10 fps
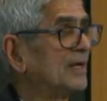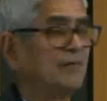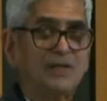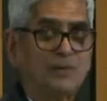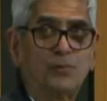
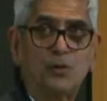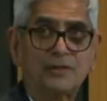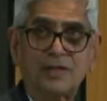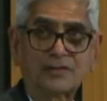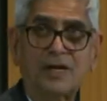where the poor
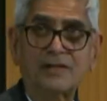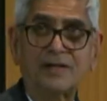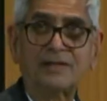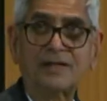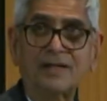just can't
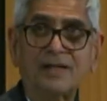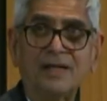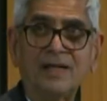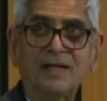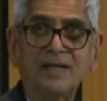enter.
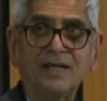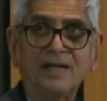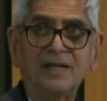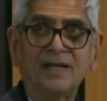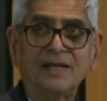
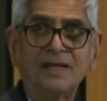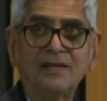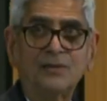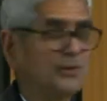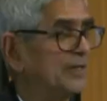
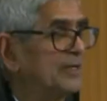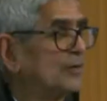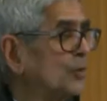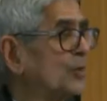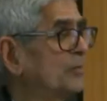So there's a
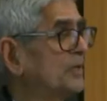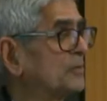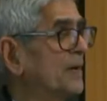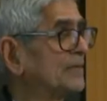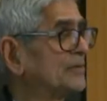total
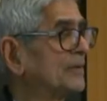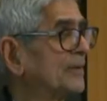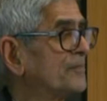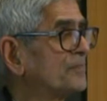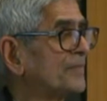mismatch.
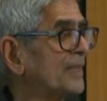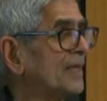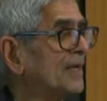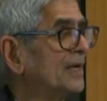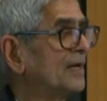
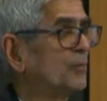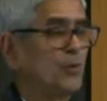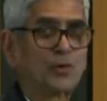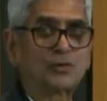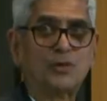
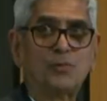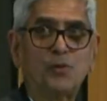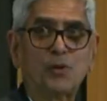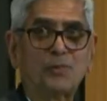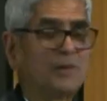Poorest of the
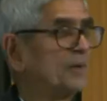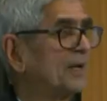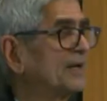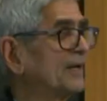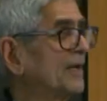poor people
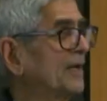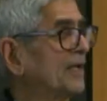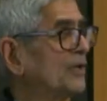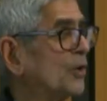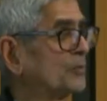and
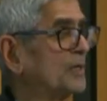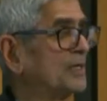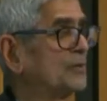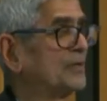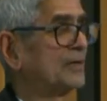the
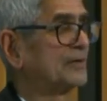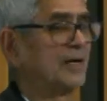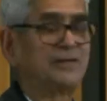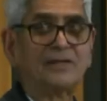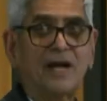hospitals which are
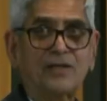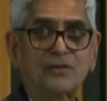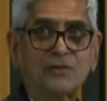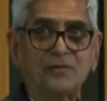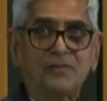charging the
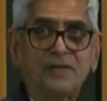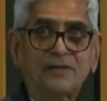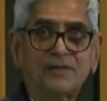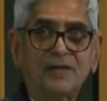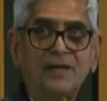highest of the
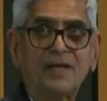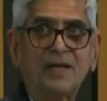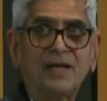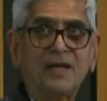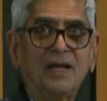fees,
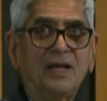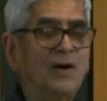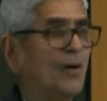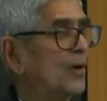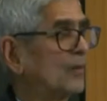
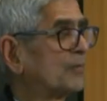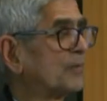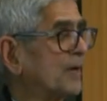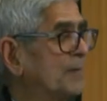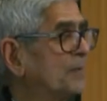or
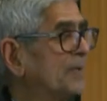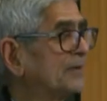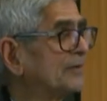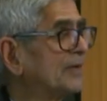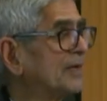
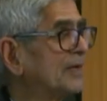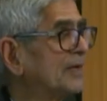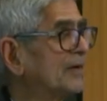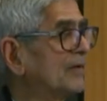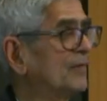companies
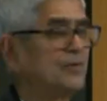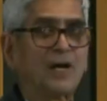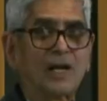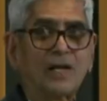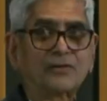which
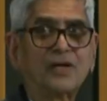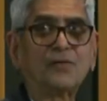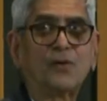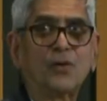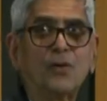are
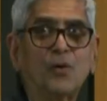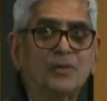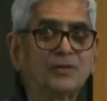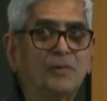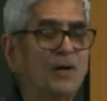asking for
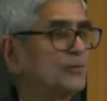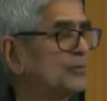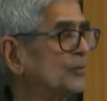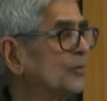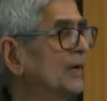enormous amounts
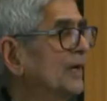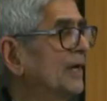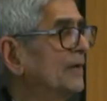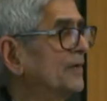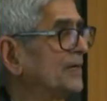to
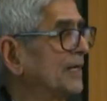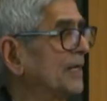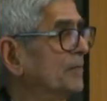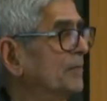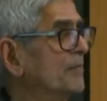fit a
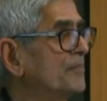limb.